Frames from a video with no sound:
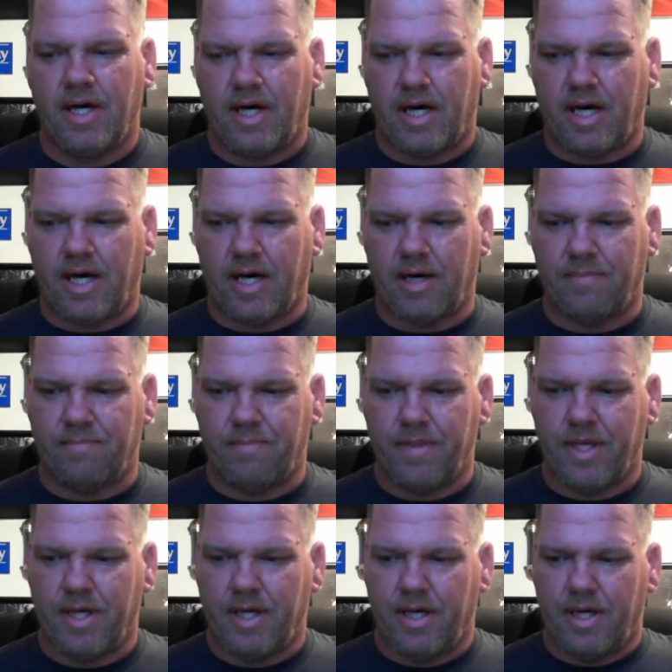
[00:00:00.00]
Um,
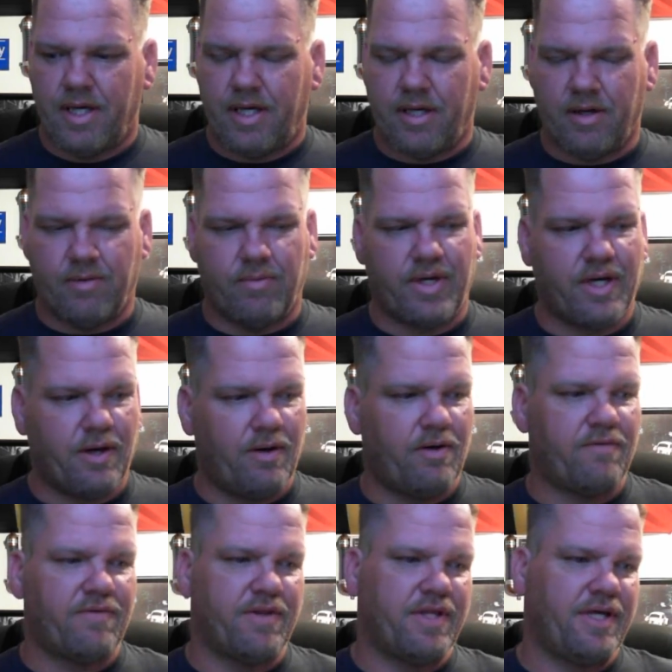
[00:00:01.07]
you know, we go
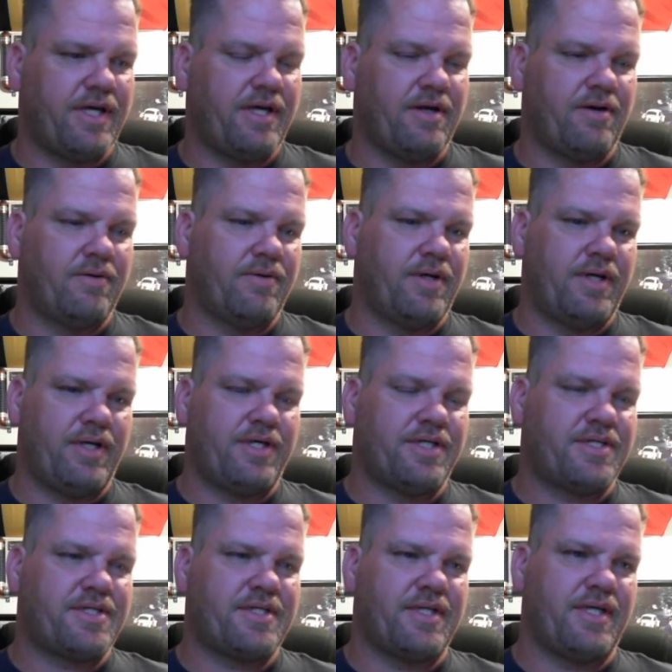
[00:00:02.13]
over the, you know, you
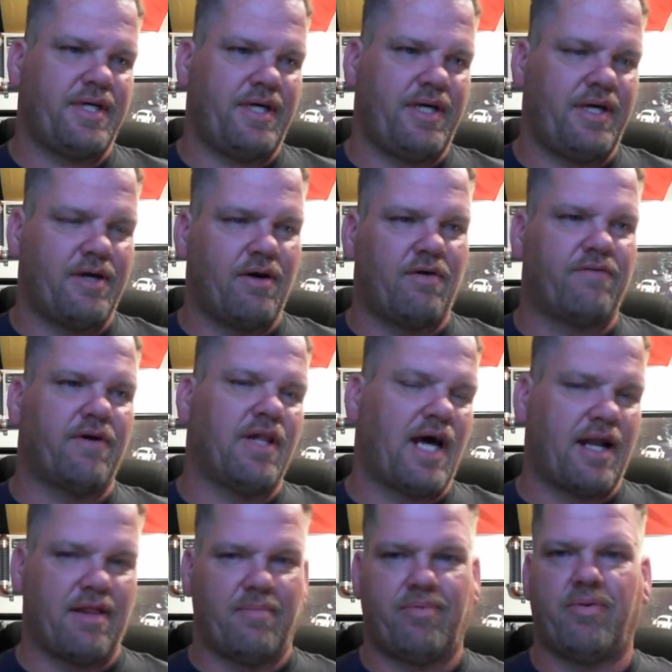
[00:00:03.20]
just you go over a
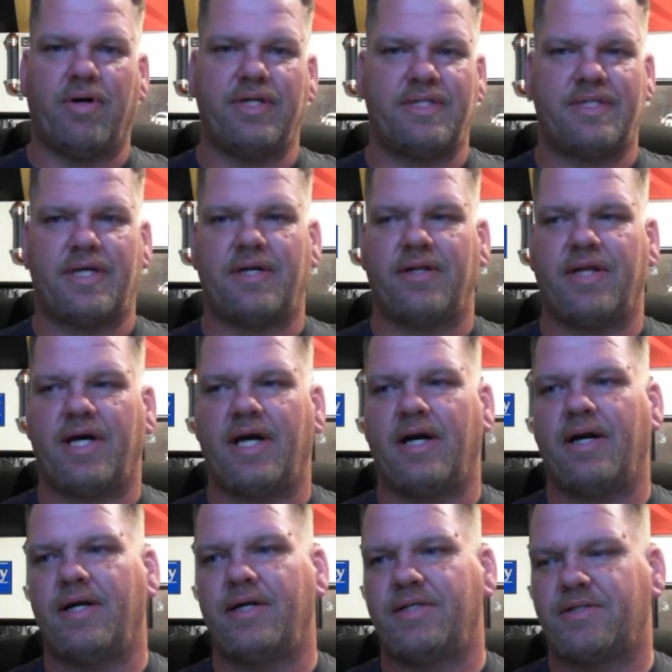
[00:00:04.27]
lot of the points that are there,
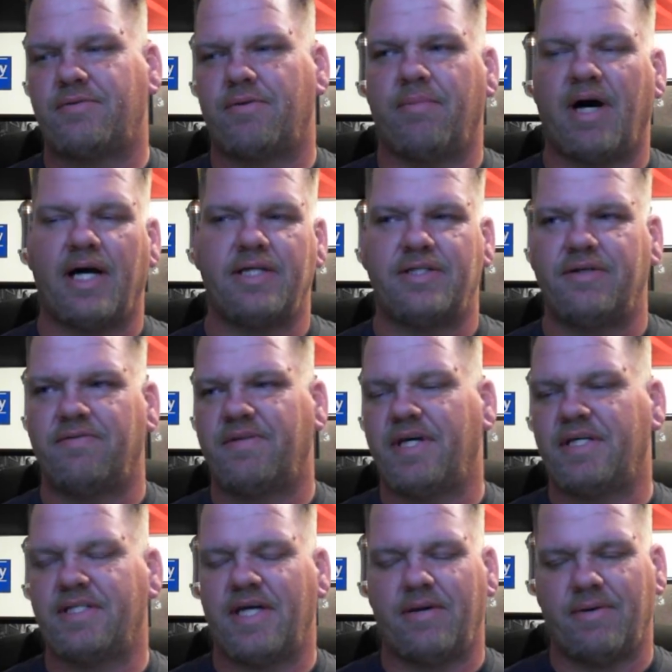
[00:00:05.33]
and it just reminds you of
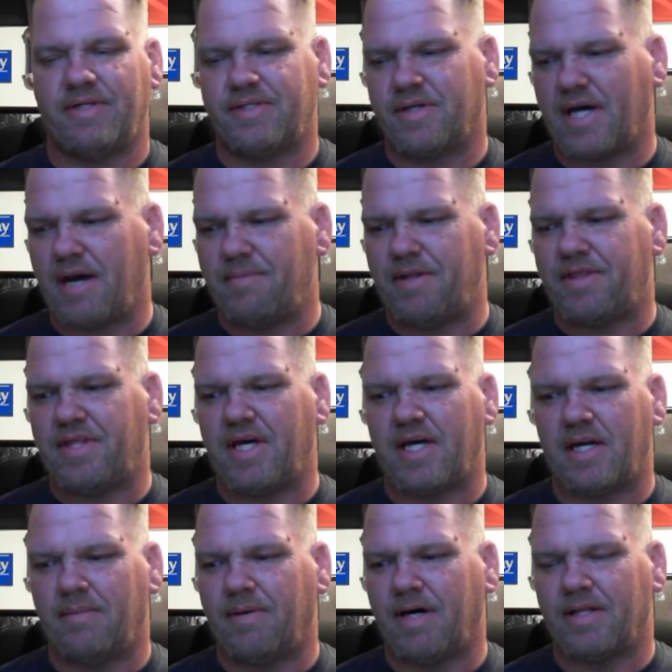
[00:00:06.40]
things anyway. So it got me
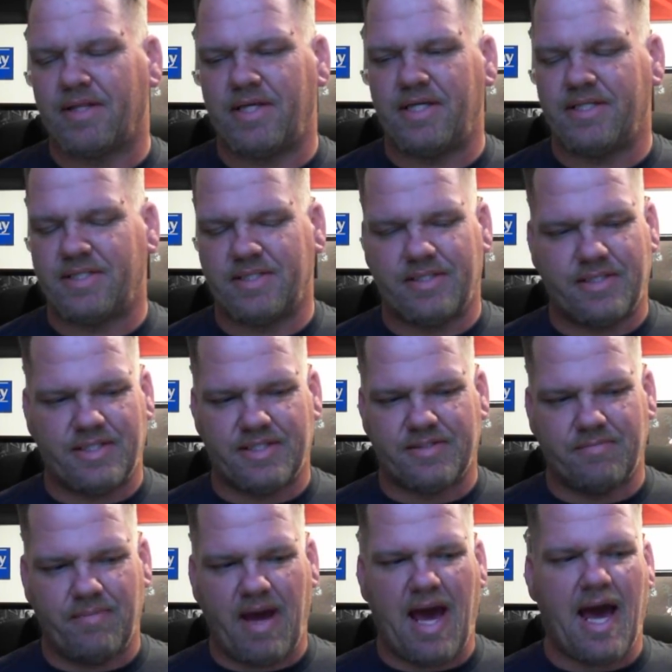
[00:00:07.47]
thinking about these this
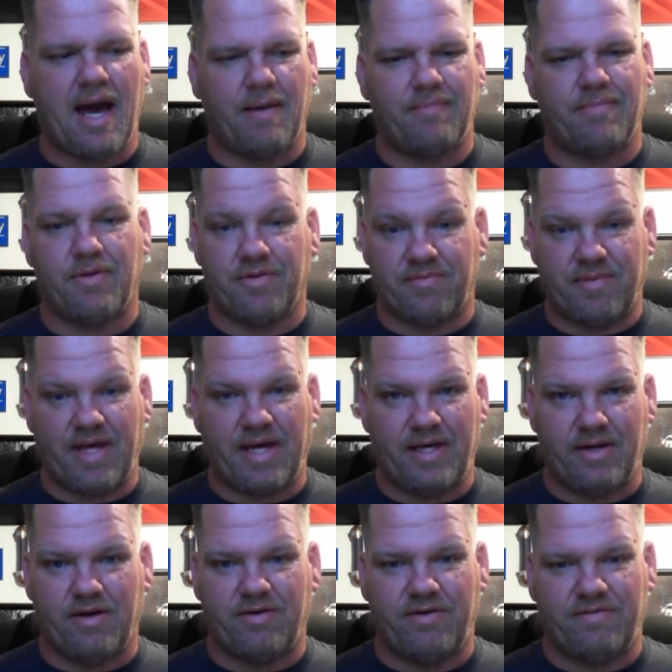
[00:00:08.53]
map. Those that
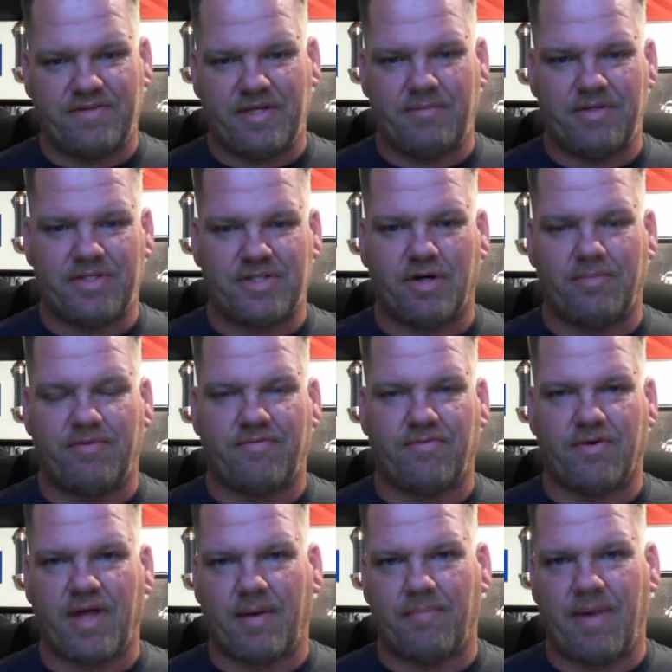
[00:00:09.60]
you know you've seen me show it
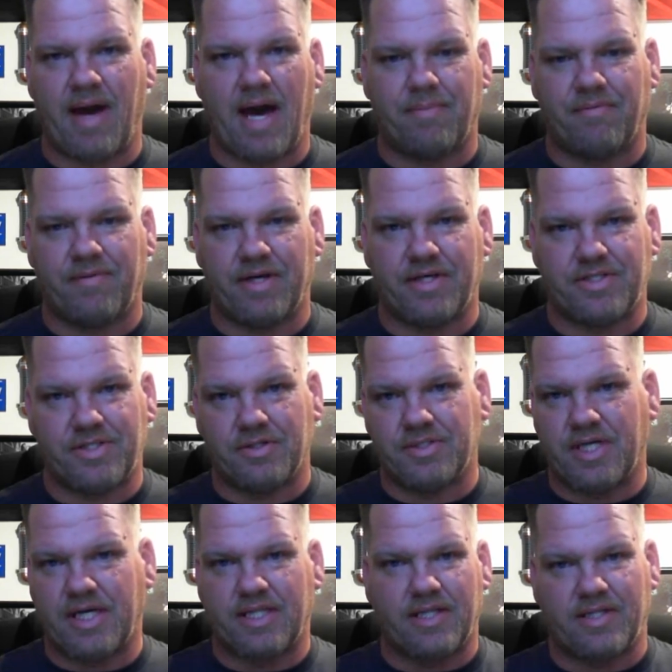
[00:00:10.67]
before that map that shows
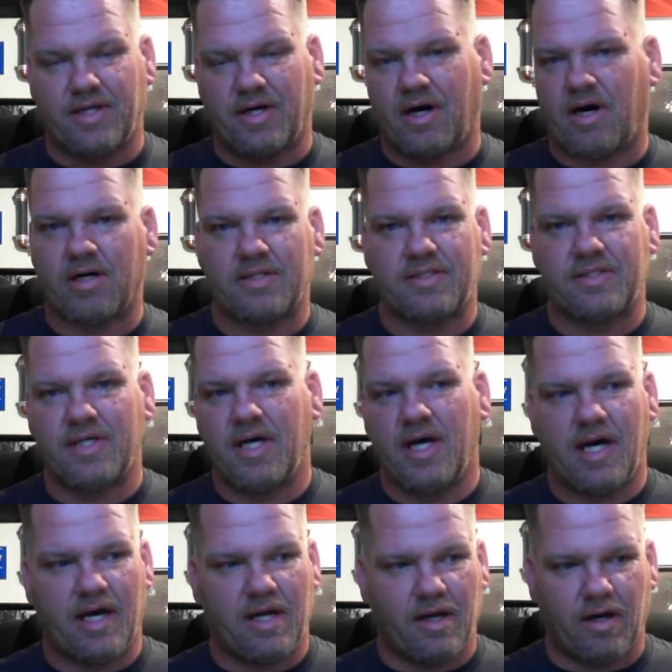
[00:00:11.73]
like the dogs
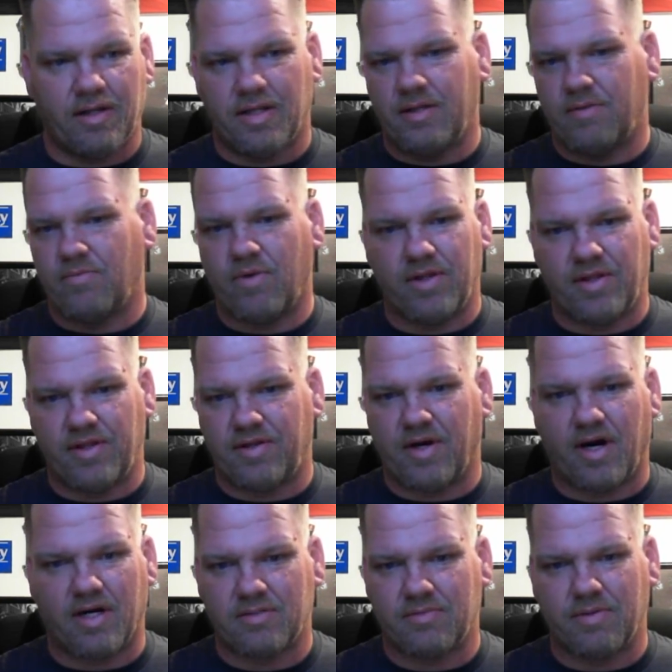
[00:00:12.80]
and all the where the
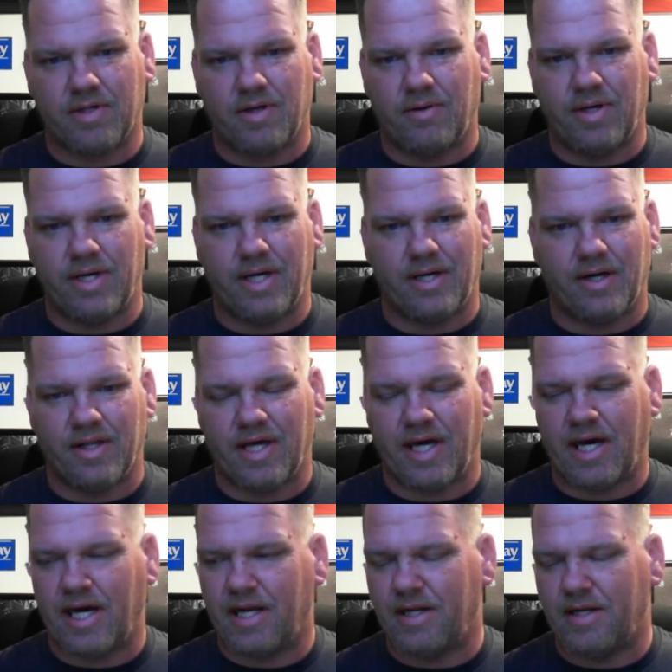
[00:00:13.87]
dogs were going and all
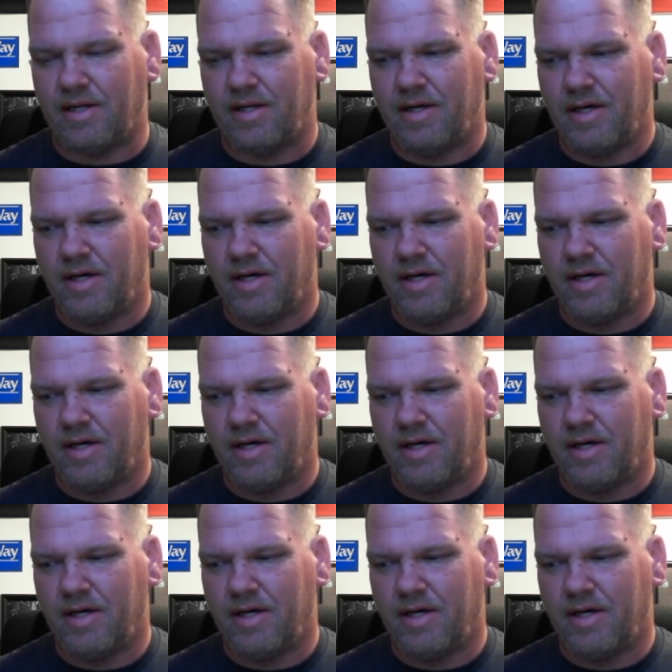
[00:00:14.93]
that, and